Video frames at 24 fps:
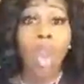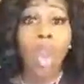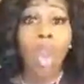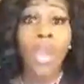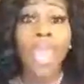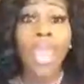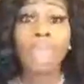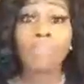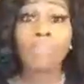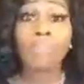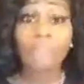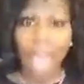
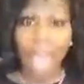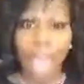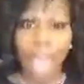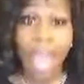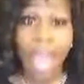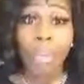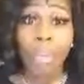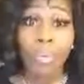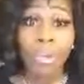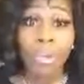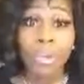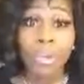all that
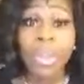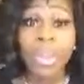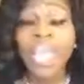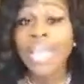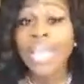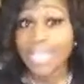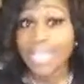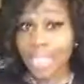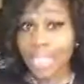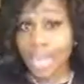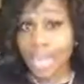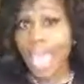
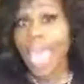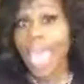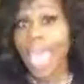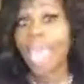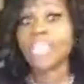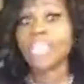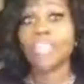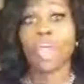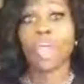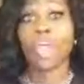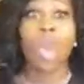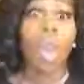power that
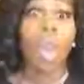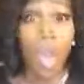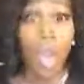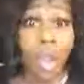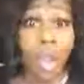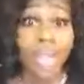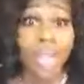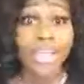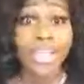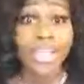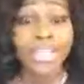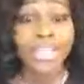I had to
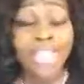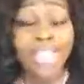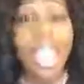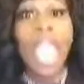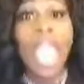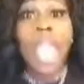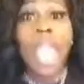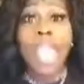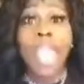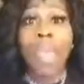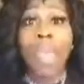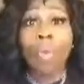
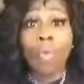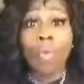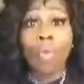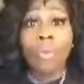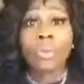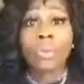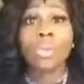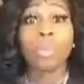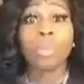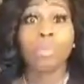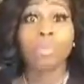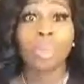harness in
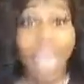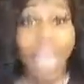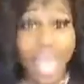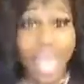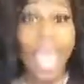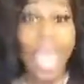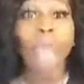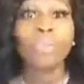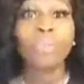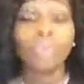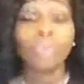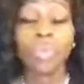order to
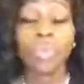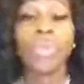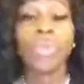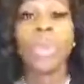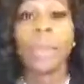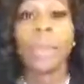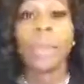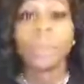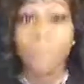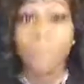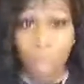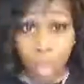plow
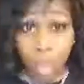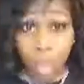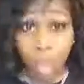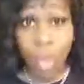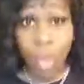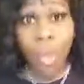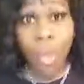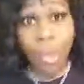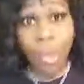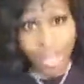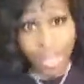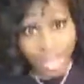through the
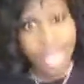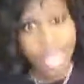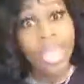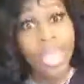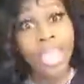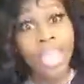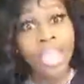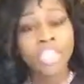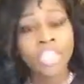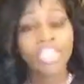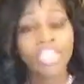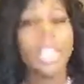
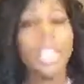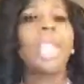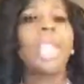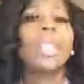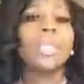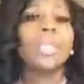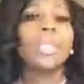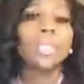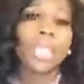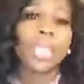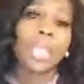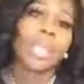bull-ish,
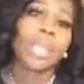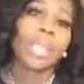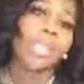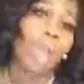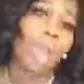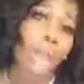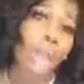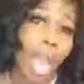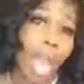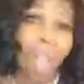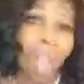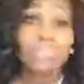
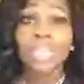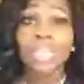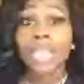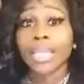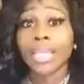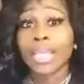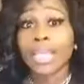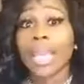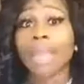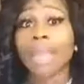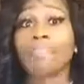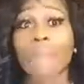yeah, no, I'm
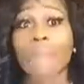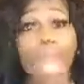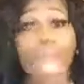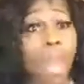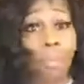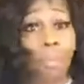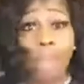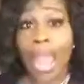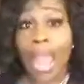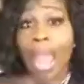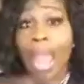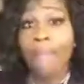taking
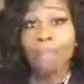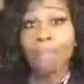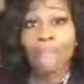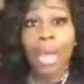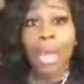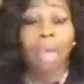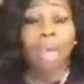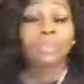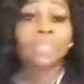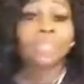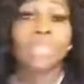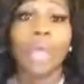that power.
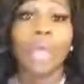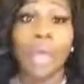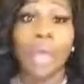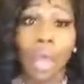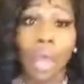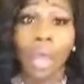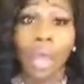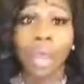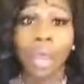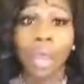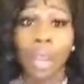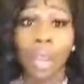I'm
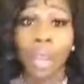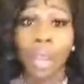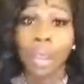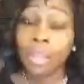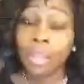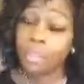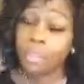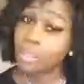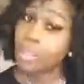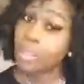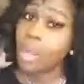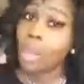about to,
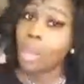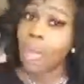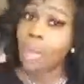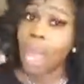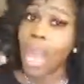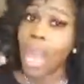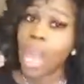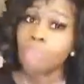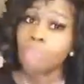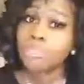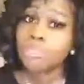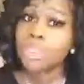you
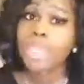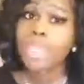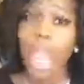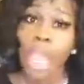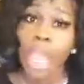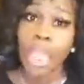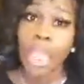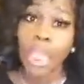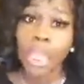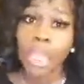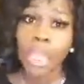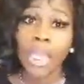know what I'm
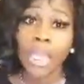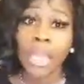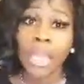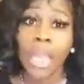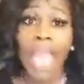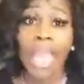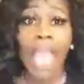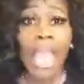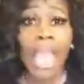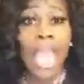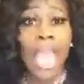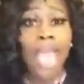
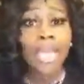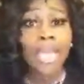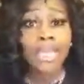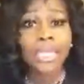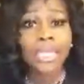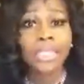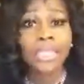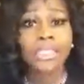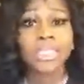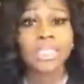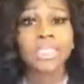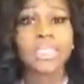saying? Like,
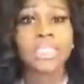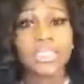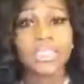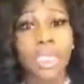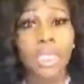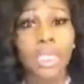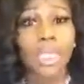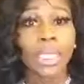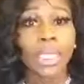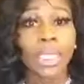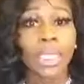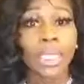I need
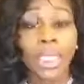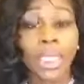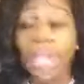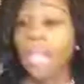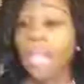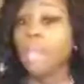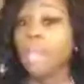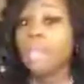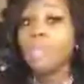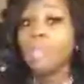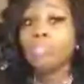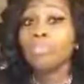to
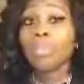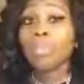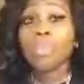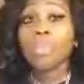see